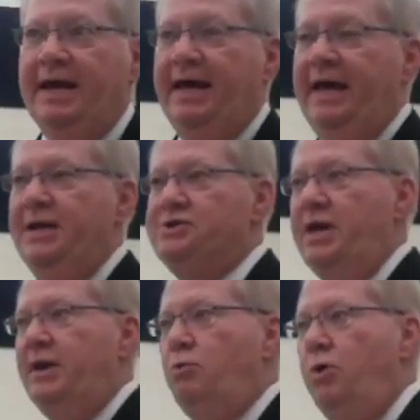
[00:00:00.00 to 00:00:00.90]
In
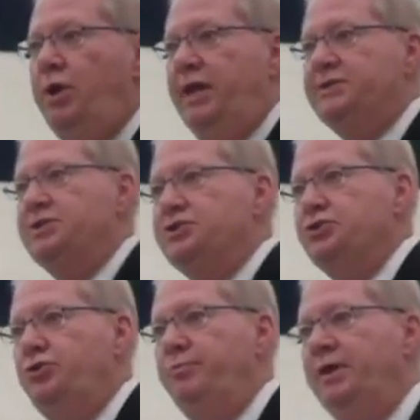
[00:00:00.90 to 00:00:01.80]
January, let's
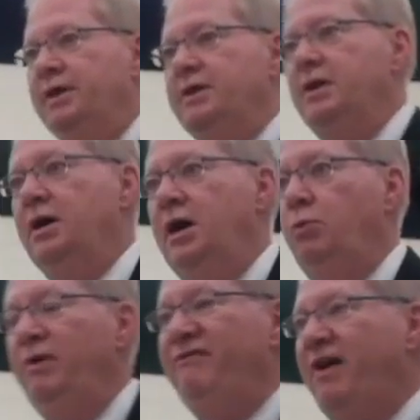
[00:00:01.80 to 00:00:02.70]
assume that uh,
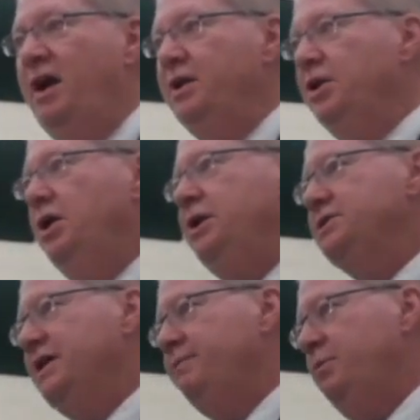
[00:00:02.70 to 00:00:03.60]
we find it
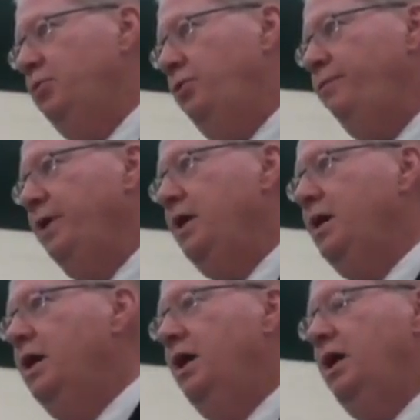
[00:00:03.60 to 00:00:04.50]
unacceptable.
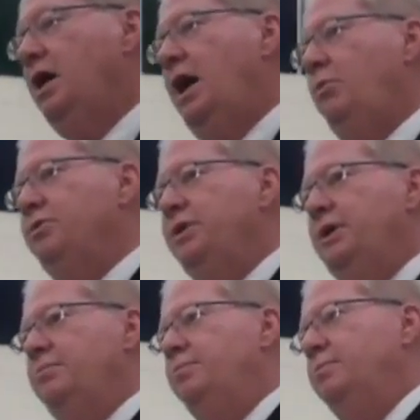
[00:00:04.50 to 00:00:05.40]
Uh, I would
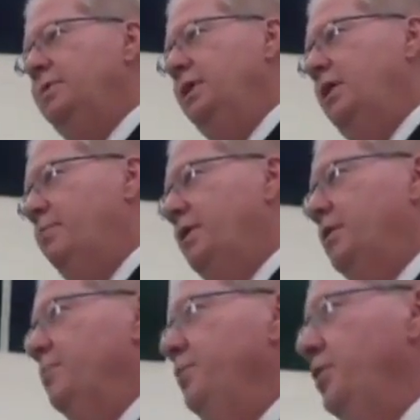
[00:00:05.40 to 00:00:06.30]
then get on my
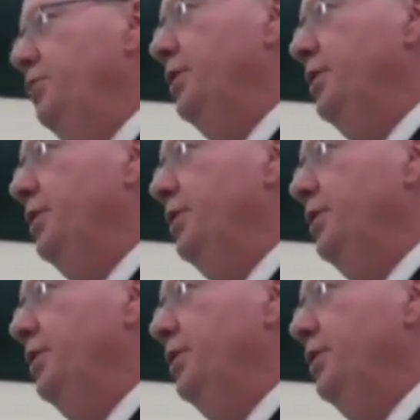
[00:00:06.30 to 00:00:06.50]
computer,